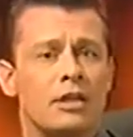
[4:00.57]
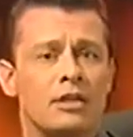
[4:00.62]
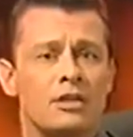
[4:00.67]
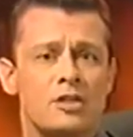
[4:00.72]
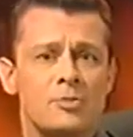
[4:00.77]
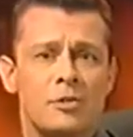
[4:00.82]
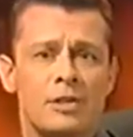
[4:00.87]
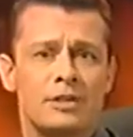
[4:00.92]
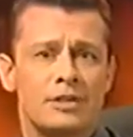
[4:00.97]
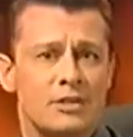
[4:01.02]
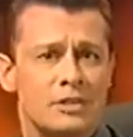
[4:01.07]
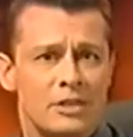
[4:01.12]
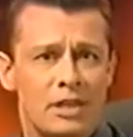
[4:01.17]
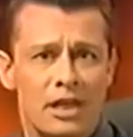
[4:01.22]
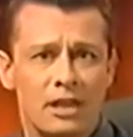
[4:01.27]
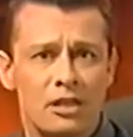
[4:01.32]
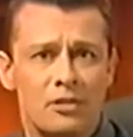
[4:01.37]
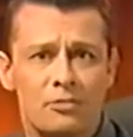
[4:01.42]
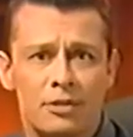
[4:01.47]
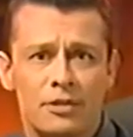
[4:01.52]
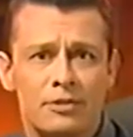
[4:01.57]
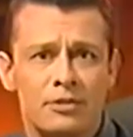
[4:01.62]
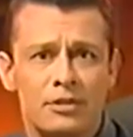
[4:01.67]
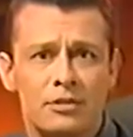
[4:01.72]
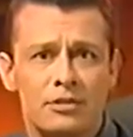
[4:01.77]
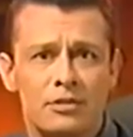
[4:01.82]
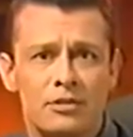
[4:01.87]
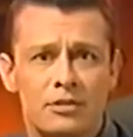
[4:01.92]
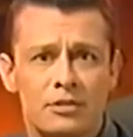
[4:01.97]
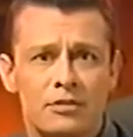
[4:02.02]
and explain exactly what you
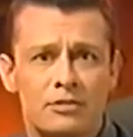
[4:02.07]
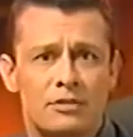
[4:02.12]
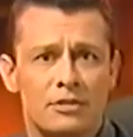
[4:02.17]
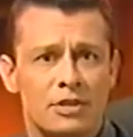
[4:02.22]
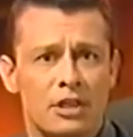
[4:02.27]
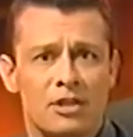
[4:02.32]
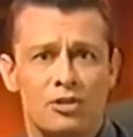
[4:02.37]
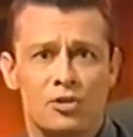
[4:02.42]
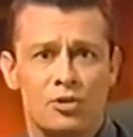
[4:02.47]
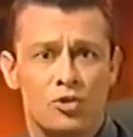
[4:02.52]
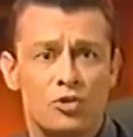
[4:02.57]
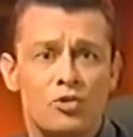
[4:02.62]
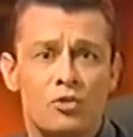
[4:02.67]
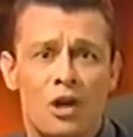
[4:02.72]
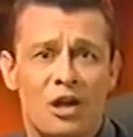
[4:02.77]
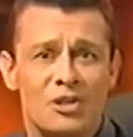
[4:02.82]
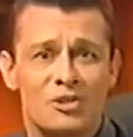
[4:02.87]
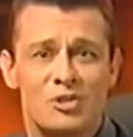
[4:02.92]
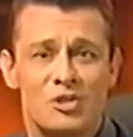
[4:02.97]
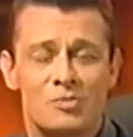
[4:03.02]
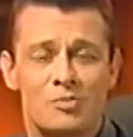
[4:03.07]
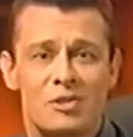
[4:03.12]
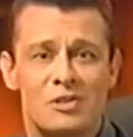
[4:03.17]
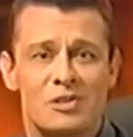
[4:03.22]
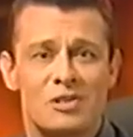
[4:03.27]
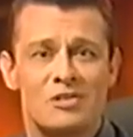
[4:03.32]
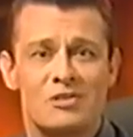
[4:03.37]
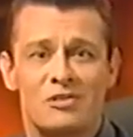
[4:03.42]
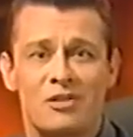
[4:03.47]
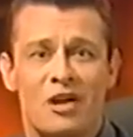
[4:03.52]
need to do to get your new auctions
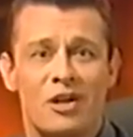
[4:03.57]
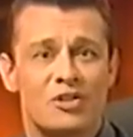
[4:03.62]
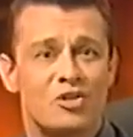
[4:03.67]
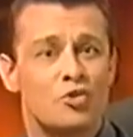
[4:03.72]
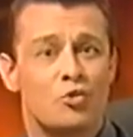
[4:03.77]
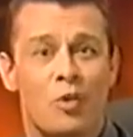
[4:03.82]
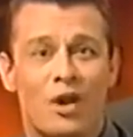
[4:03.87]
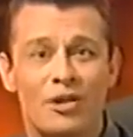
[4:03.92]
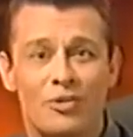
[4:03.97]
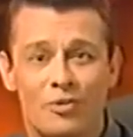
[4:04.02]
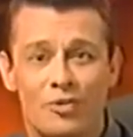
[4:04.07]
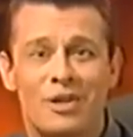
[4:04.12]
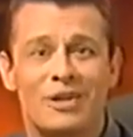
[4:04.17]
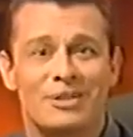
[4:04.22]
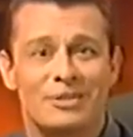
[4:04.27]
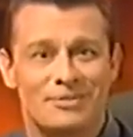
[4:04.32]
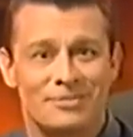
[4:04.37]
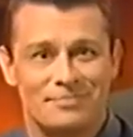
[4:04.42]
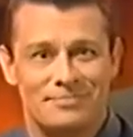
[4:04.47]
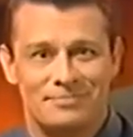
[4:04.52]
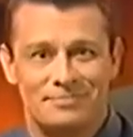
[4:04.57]
business launched right away.